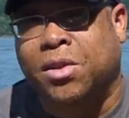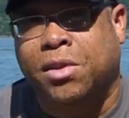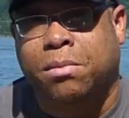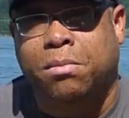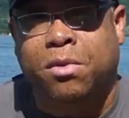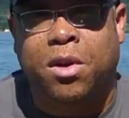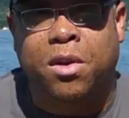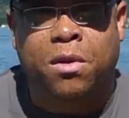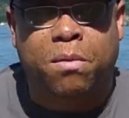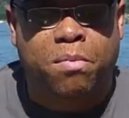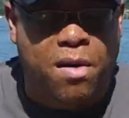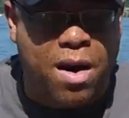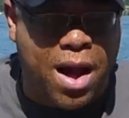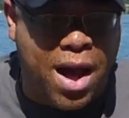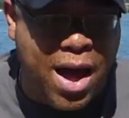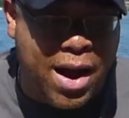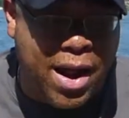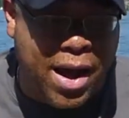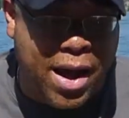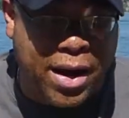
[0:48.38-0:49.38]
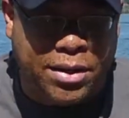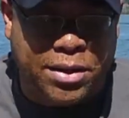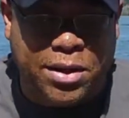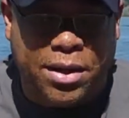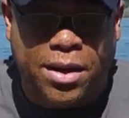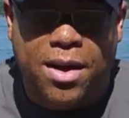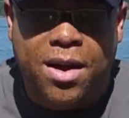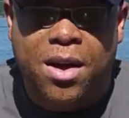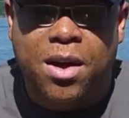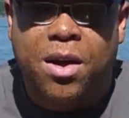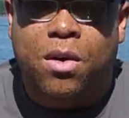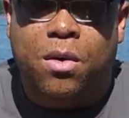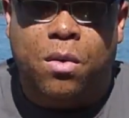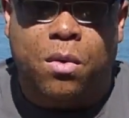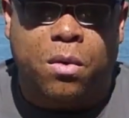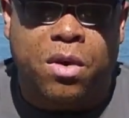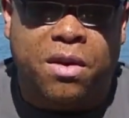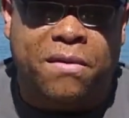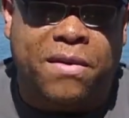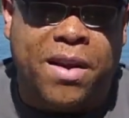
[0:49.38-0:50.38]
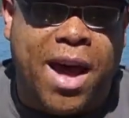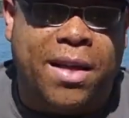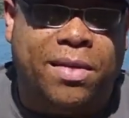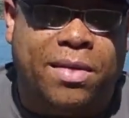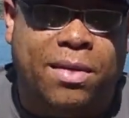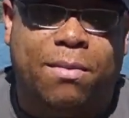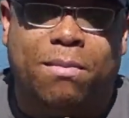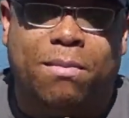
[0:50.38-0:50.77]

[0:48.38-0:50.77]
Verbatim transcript: some new product. We've got